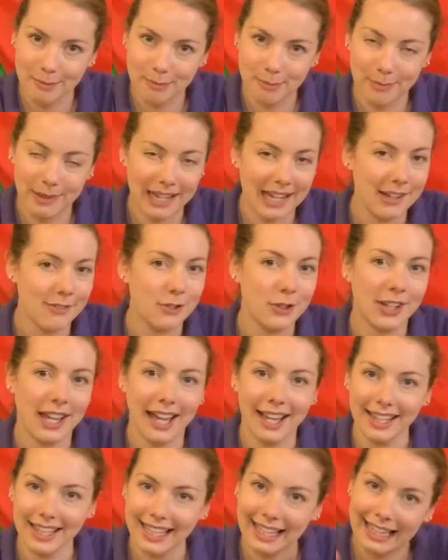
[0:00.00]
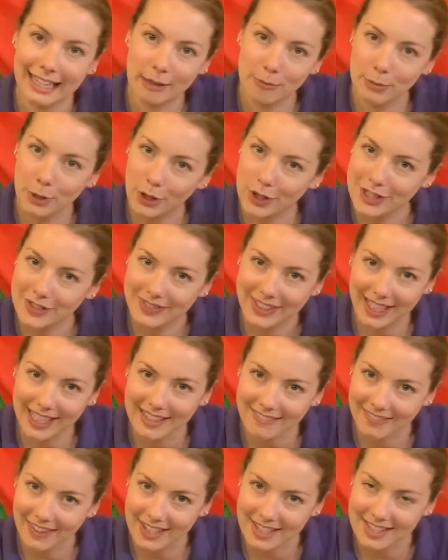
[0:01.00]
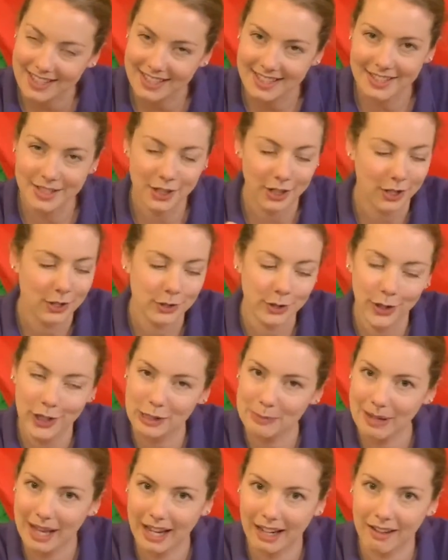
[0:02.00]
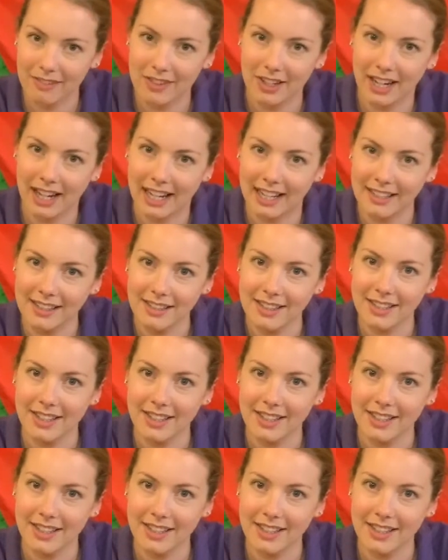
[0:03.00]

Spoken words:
but if you can't get in because of tiny fists, you can do it on the back of their hand,